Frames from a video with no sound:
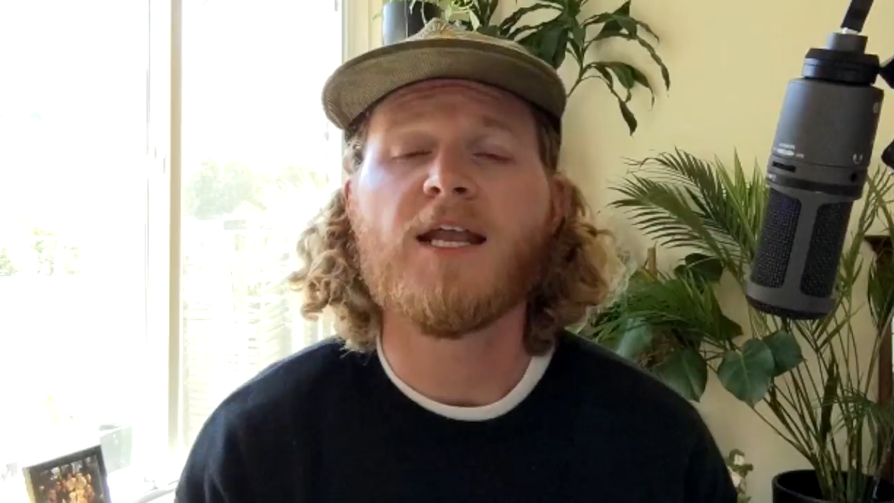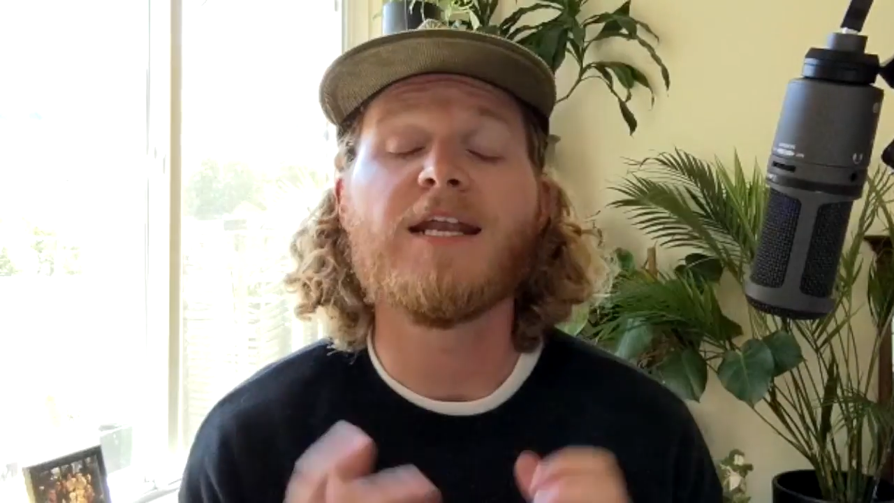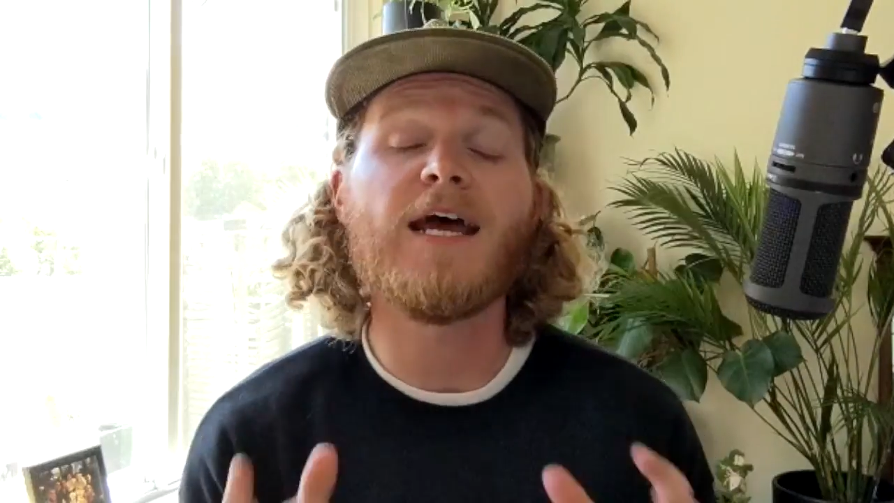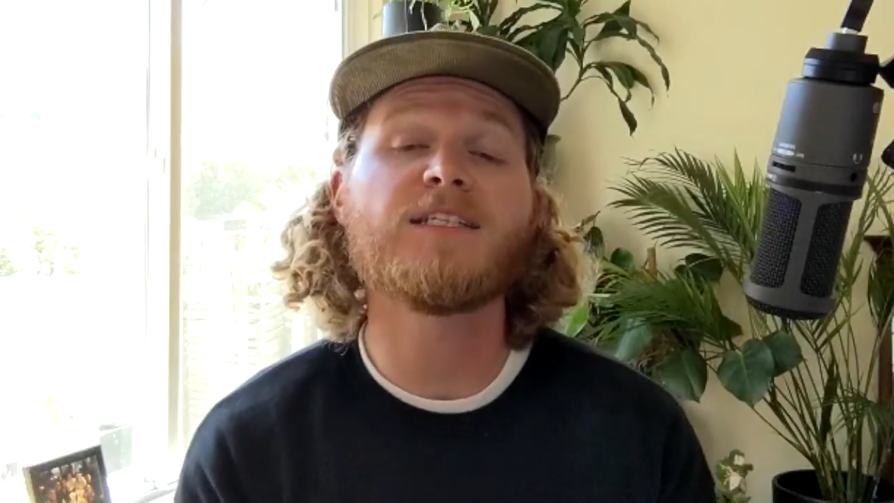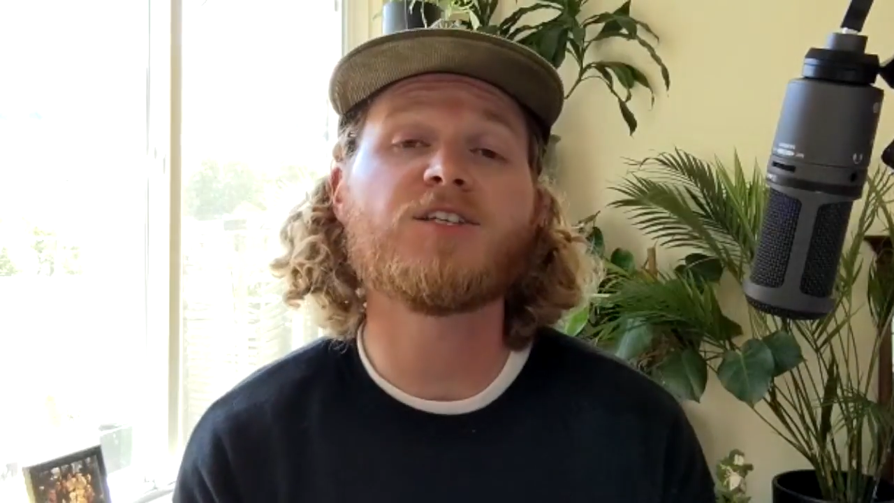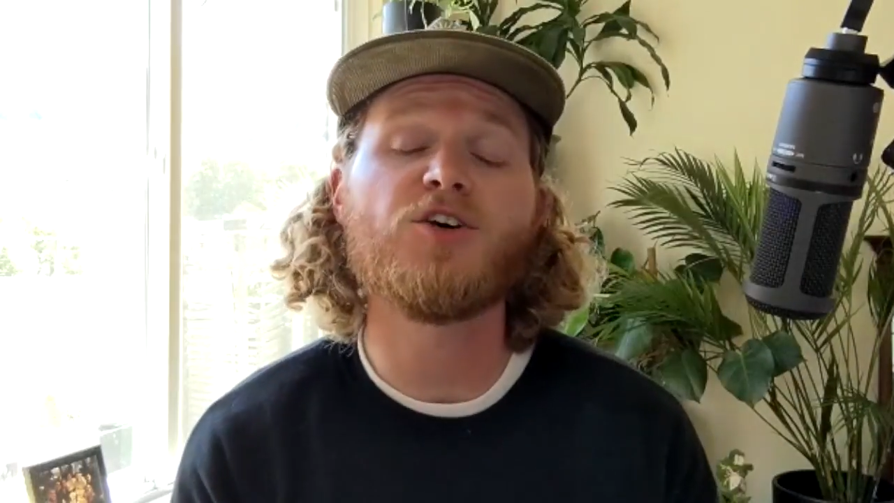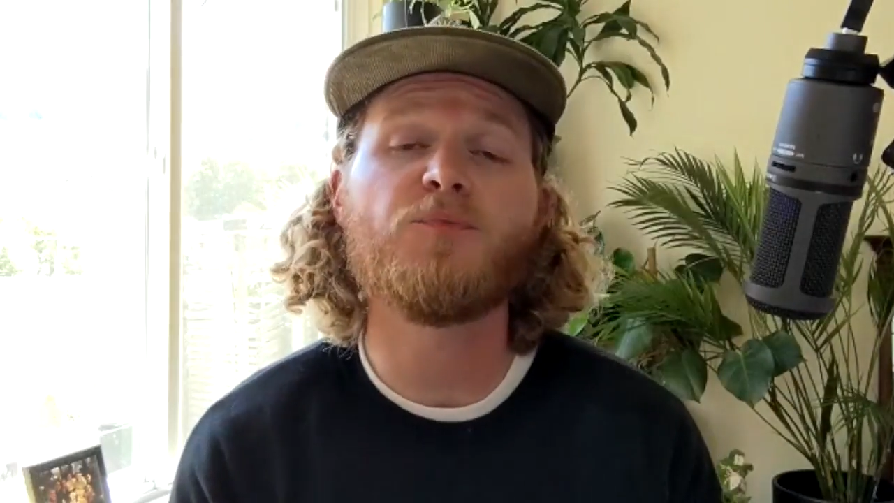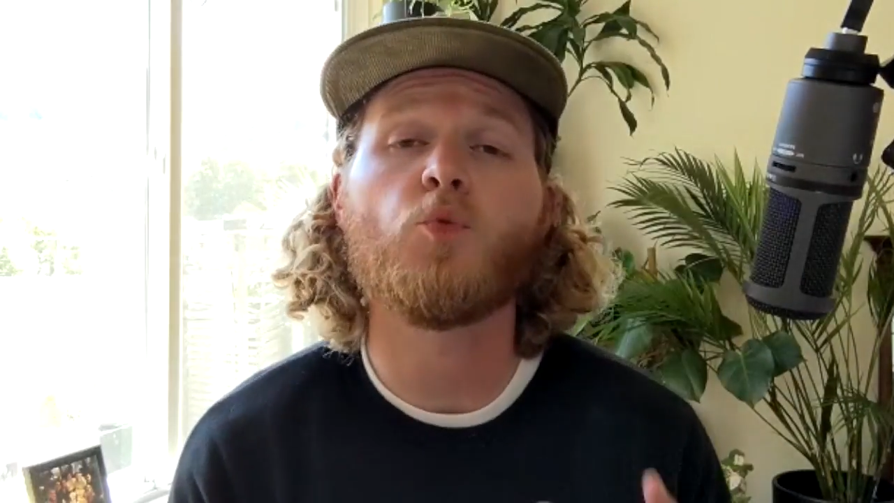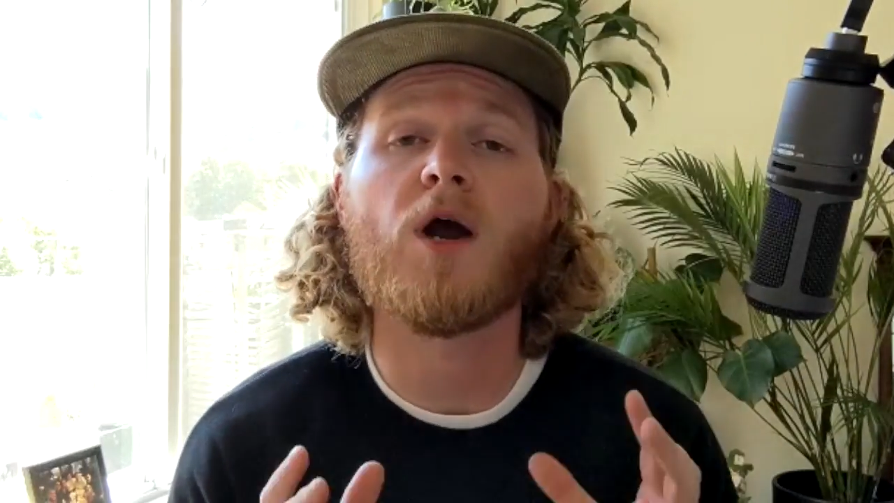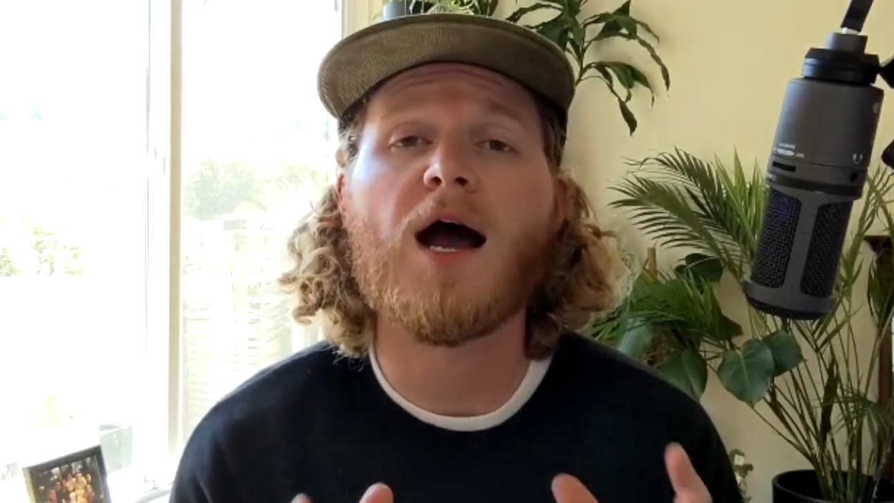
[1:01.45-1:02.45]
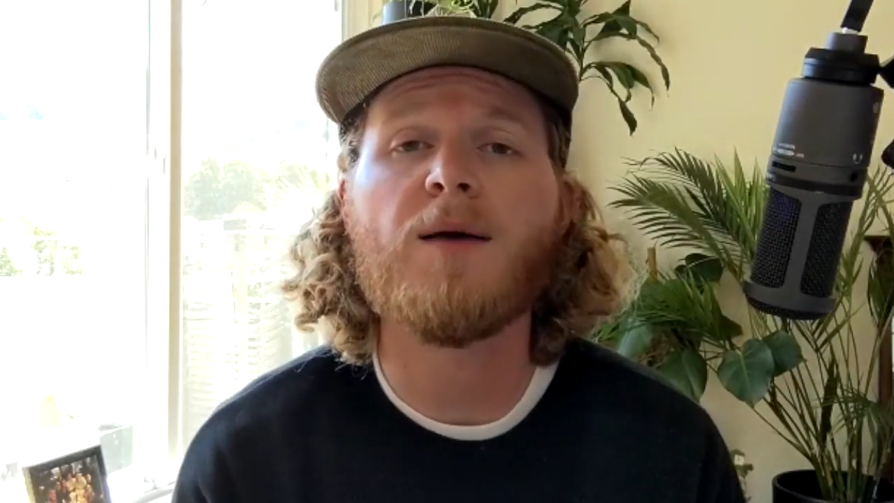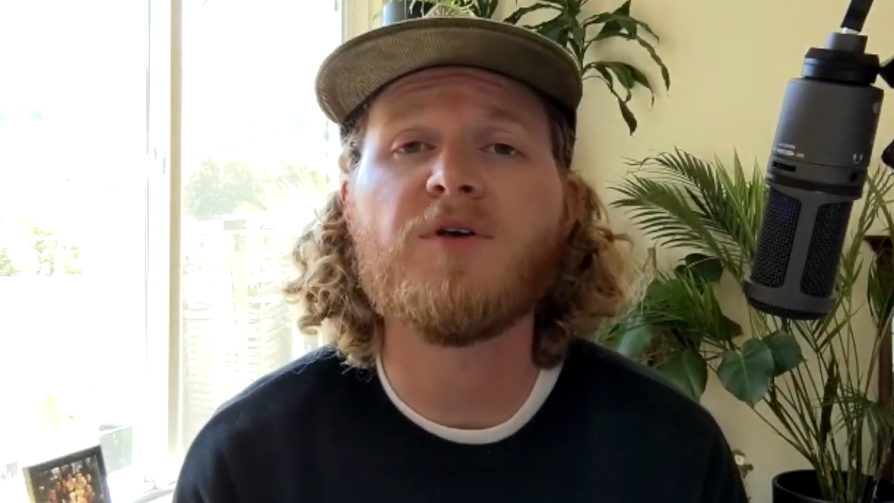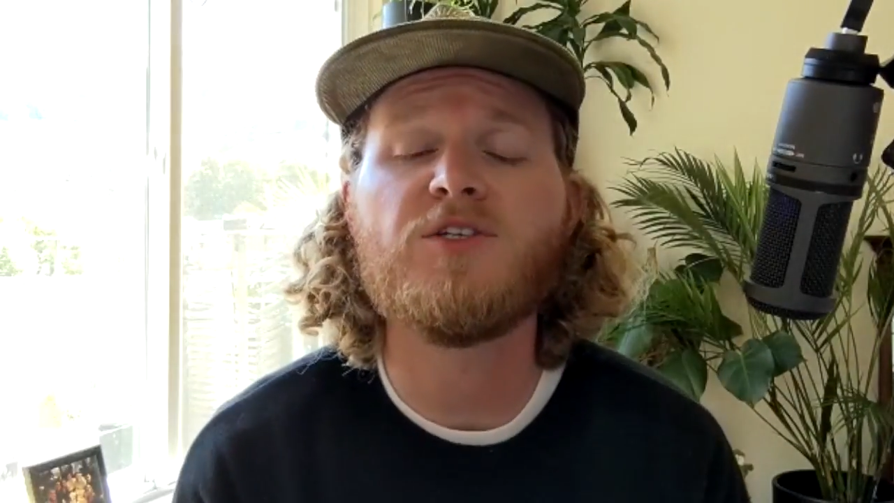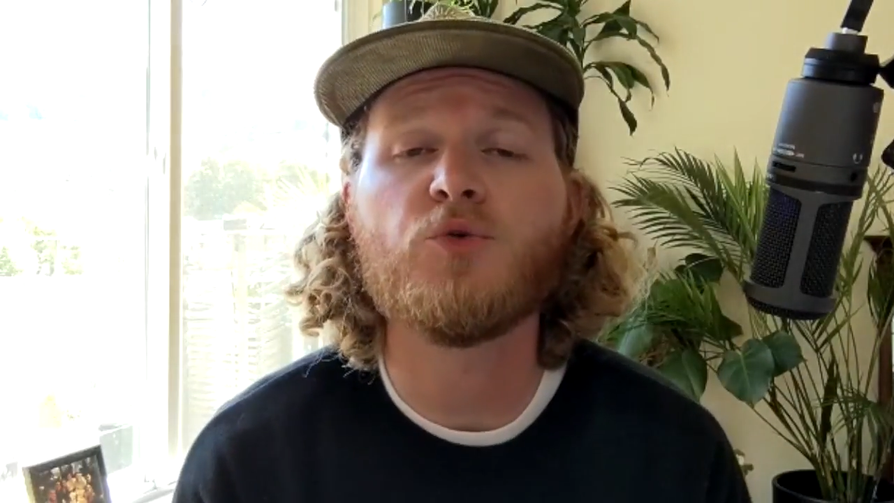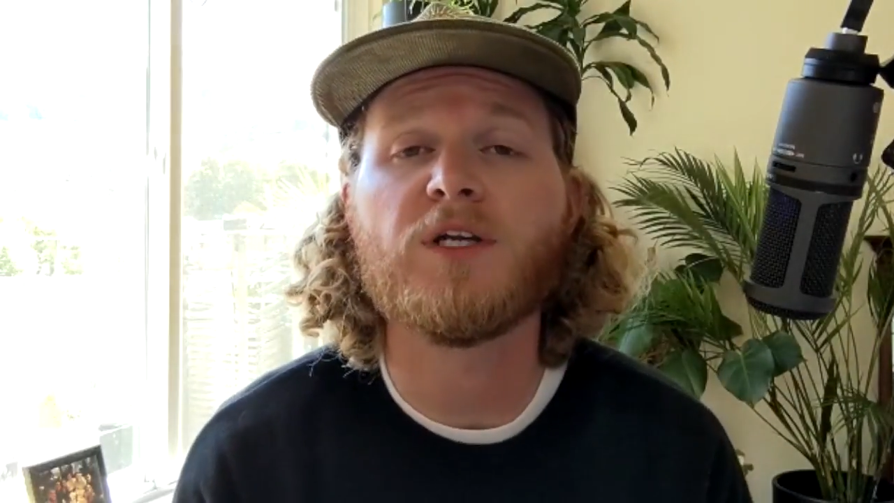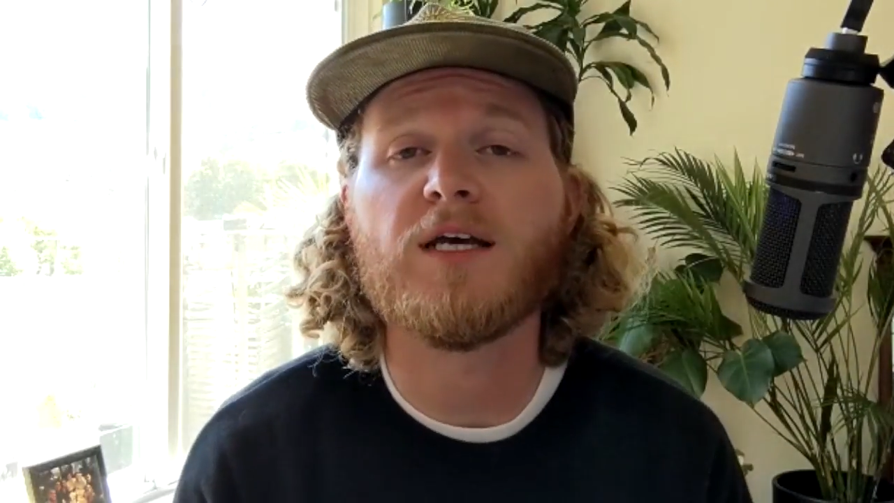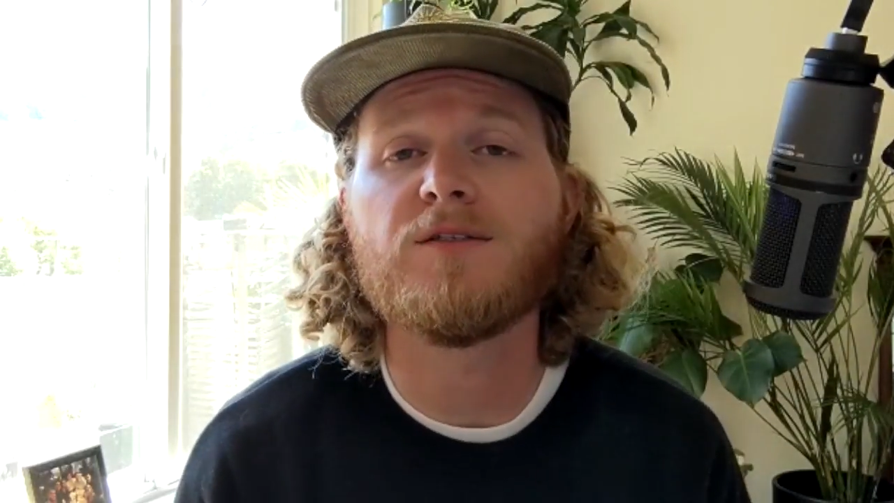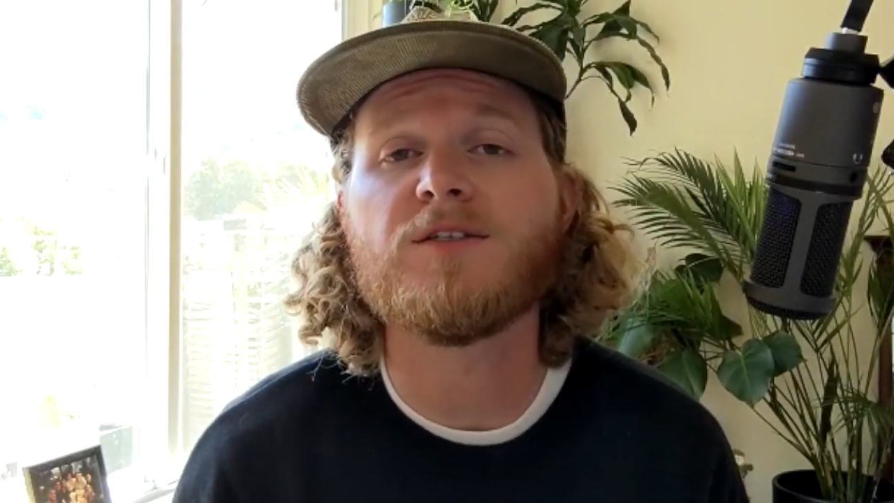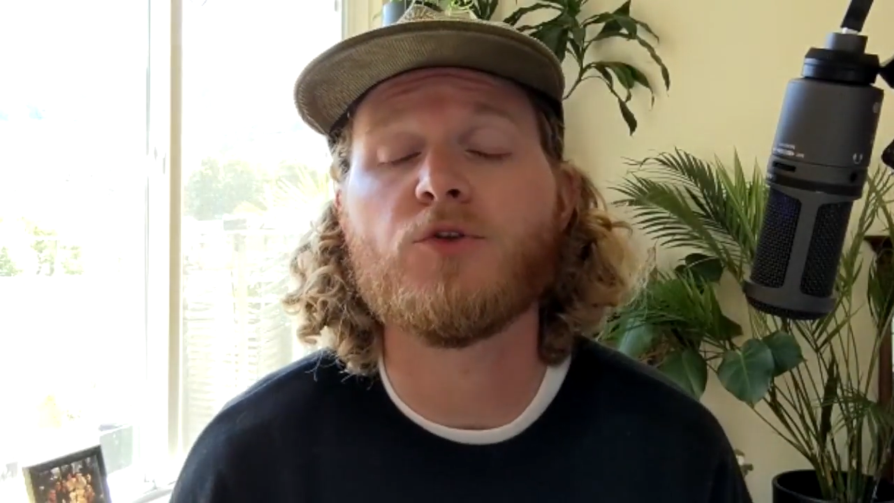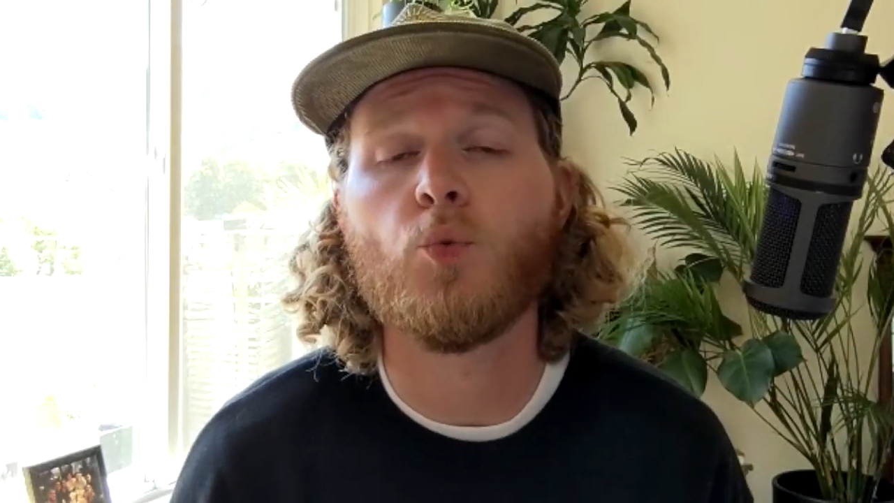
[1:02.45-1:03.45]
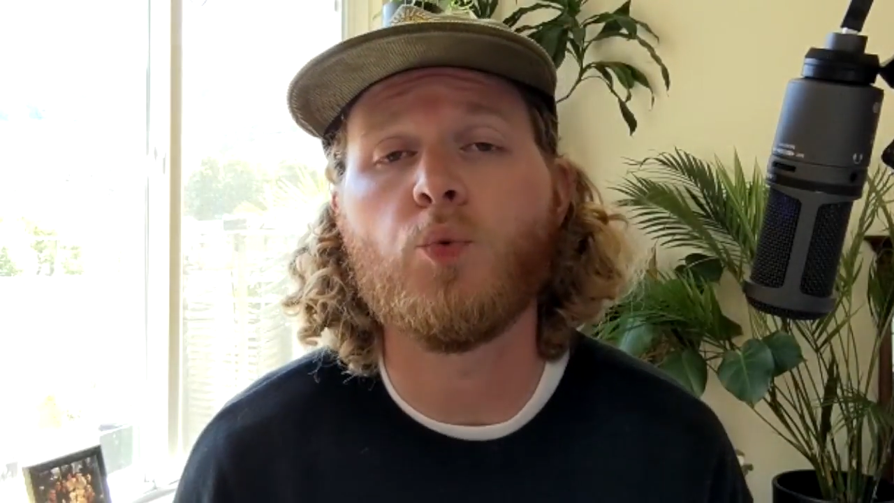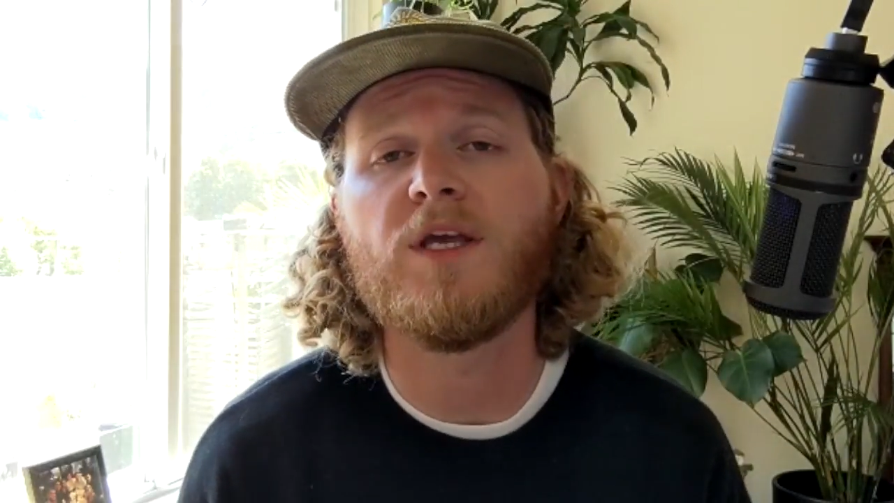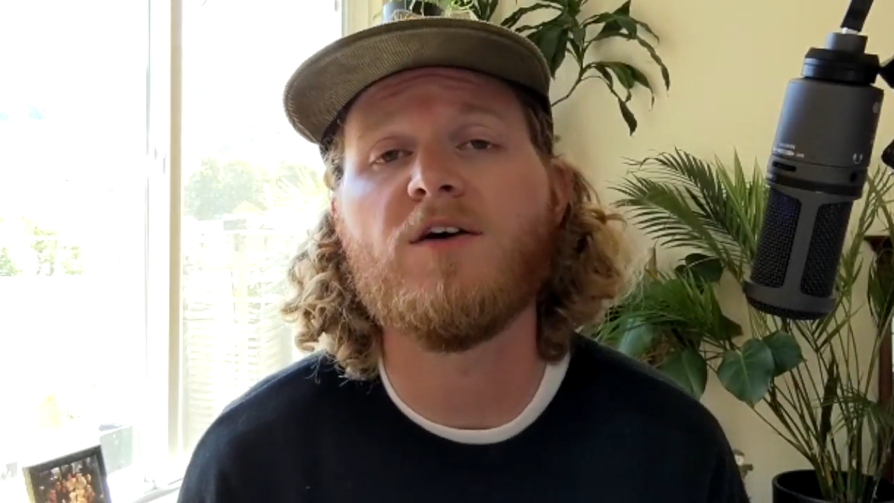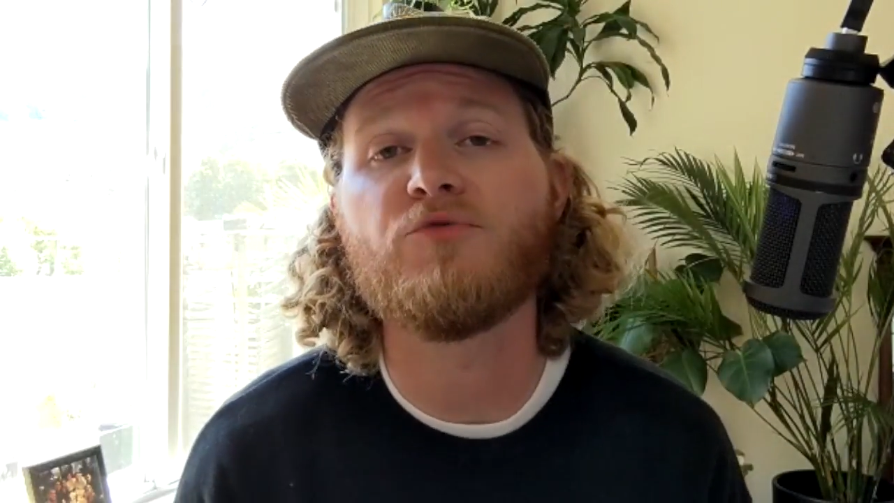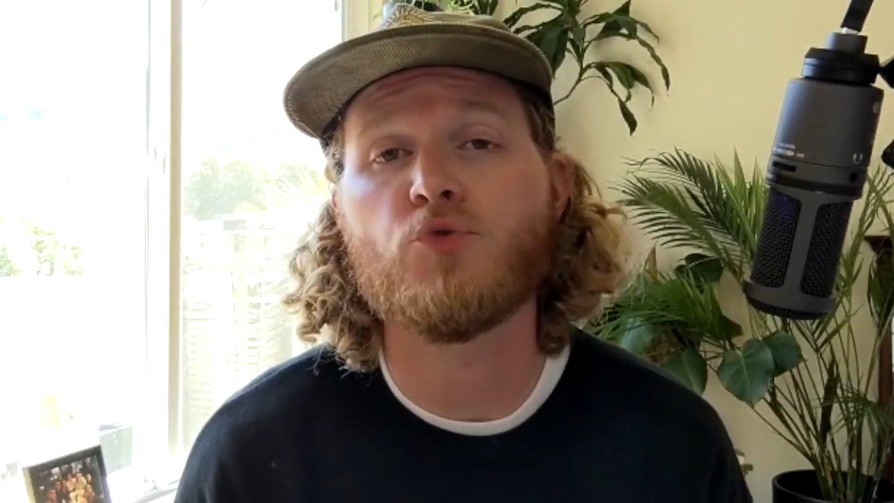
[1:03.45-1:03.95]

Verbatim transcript: Next up, we're happy to announce that we have